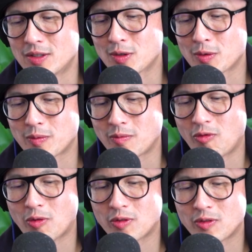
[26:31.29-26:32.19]
So
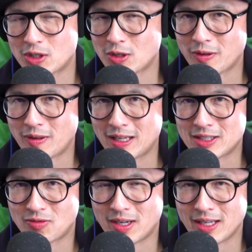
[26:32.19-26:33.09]
for certain things,
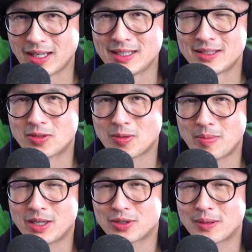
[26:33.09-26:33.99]
it's very easy to
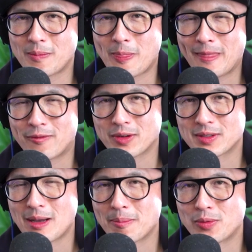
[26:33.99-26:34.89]
measure. For
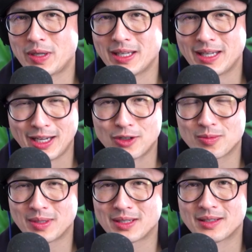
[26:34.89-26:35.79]
example,
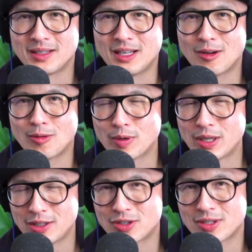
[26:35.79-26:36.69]
engagement,
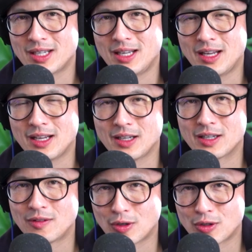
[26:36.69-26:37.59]
reach,
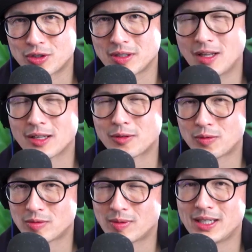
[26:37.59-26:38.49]
conversion,
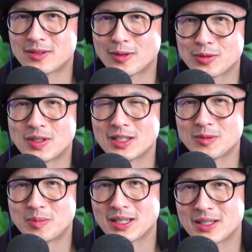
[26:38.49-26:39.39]
click-through rates, those things,
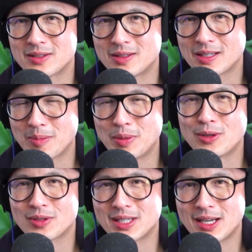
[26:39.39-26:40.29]
because the
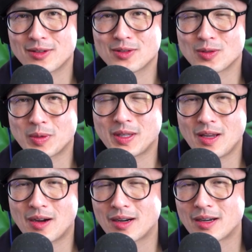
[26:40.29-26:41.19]
computer tells us what they
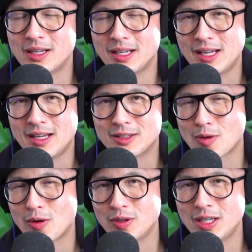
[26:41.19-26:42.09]
are. So
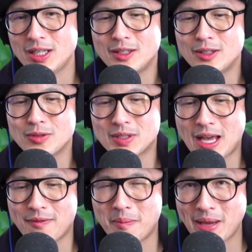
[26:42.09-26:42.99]
all you need to do is
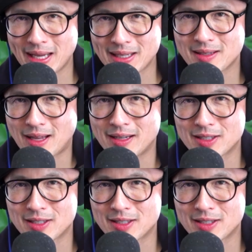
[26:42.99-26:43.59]
have a baseline.